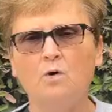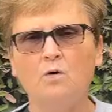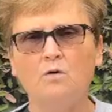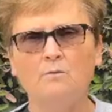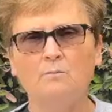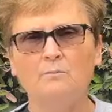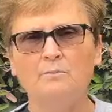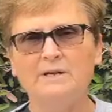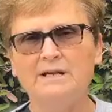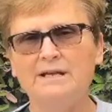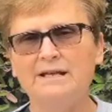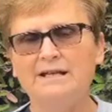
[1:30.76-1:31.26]

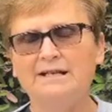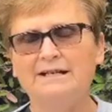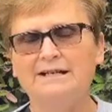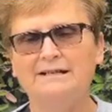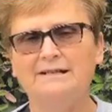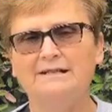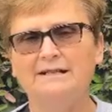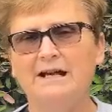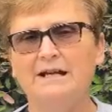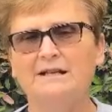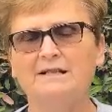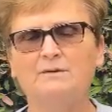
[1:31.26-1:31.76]
won't be in
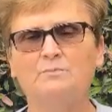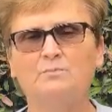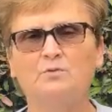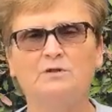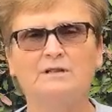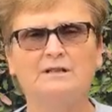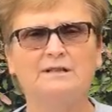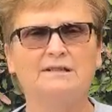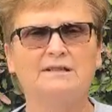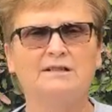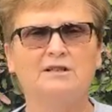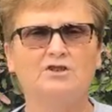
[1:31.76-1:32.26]
a
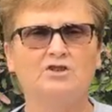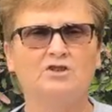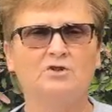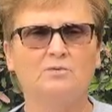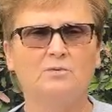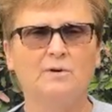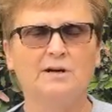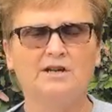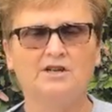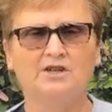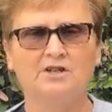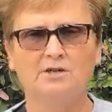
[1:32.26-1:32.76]
desperate
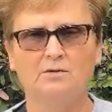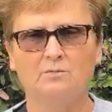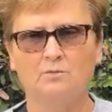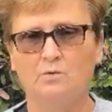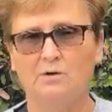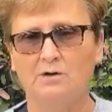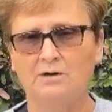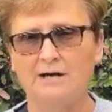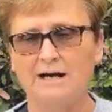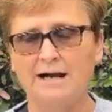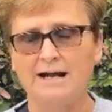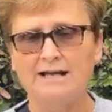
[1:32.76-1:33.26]

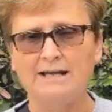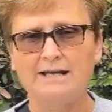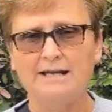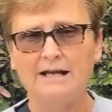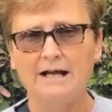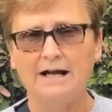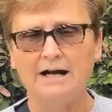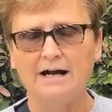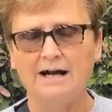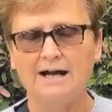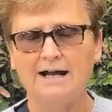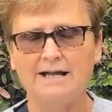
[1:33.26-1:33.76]
situation where
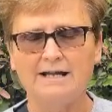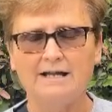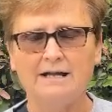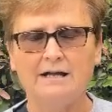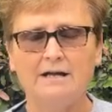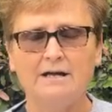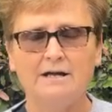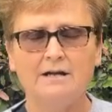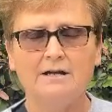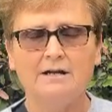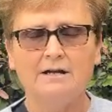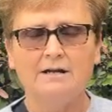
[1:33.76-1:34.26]

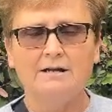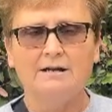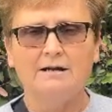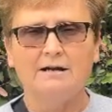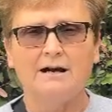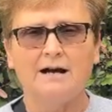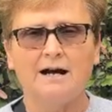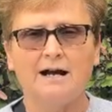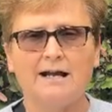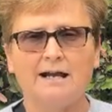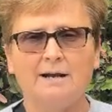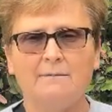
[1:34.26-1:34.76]

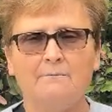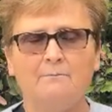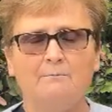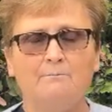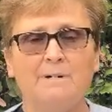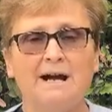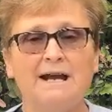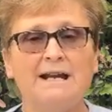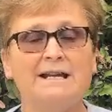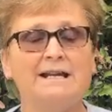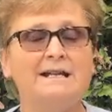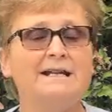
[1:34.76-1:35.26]

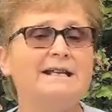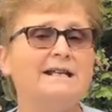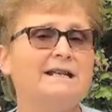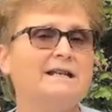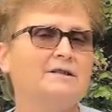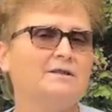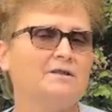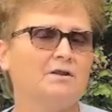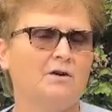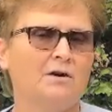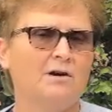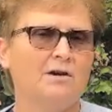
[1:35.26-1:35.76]
my
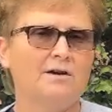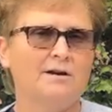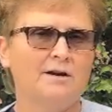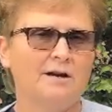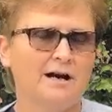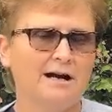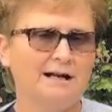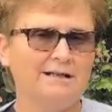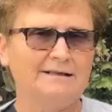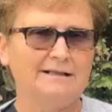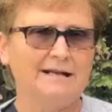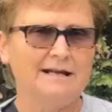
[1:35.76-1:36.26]
needs are
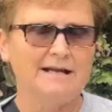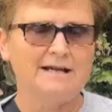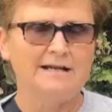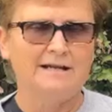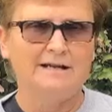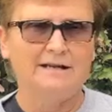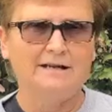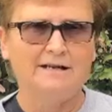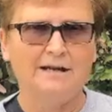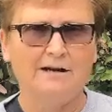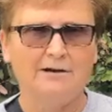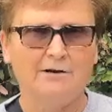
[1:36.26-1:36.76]
not
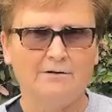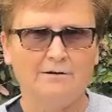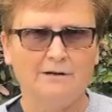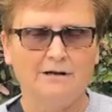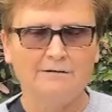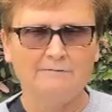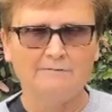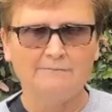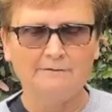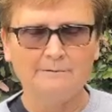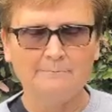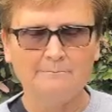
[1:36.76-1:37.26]
taken care
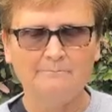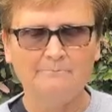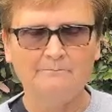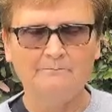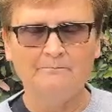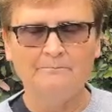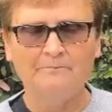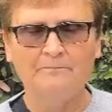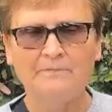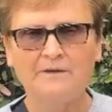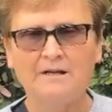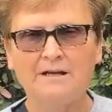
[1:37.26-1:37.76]
of.
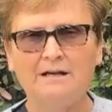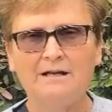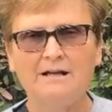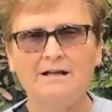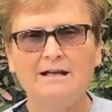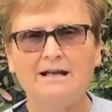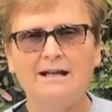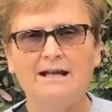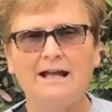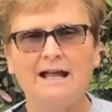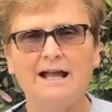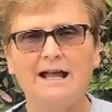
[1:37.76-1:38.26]

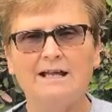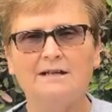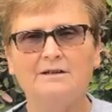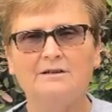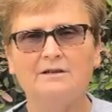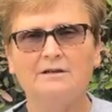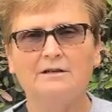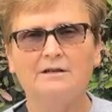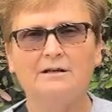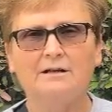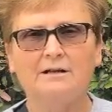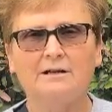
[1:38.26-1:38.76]

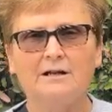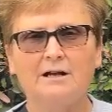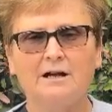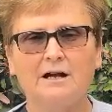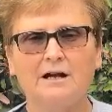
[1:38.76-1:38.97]
And